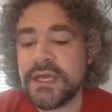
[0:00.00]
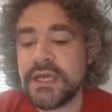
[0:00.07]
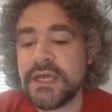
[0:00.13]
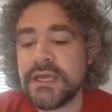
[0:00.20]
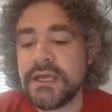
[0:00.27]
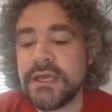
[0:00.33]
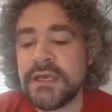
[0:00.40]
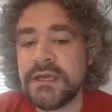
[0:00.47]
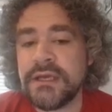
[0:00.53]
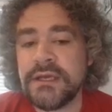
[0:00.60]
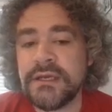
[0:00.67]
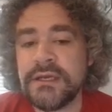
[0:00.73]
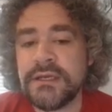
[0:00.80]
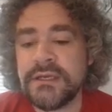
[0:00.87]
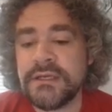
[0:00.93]

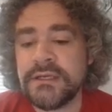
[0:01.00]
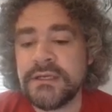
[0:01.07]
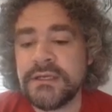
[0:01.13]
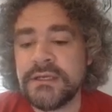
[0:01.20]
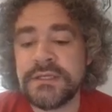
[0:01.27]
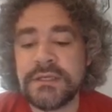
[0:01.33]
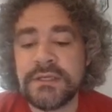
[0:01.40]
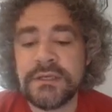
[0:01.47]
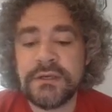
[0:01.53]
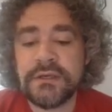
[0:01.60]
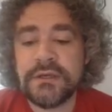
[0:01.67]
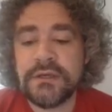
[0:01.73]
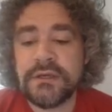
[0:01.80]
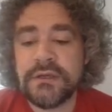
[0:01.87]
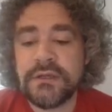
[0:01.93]
and
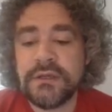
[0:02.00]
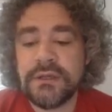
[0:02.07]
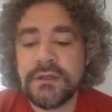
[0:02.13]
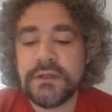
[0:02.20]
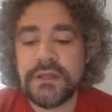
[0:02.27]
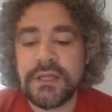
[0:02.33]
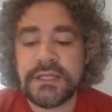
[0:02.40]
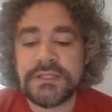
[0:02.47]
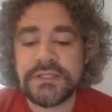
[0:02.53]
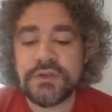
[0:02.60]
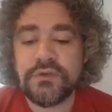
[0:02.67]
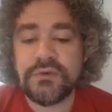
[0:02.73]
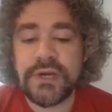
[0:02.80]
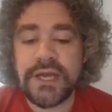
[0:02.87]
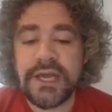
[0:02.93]
let's
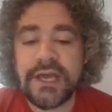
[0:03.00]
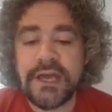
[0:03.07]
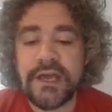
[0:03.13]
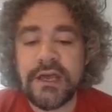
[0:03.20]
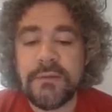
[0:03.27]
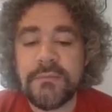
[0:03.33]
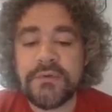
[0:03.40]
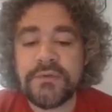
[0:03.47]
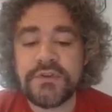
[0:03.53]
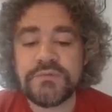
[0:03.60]
grab.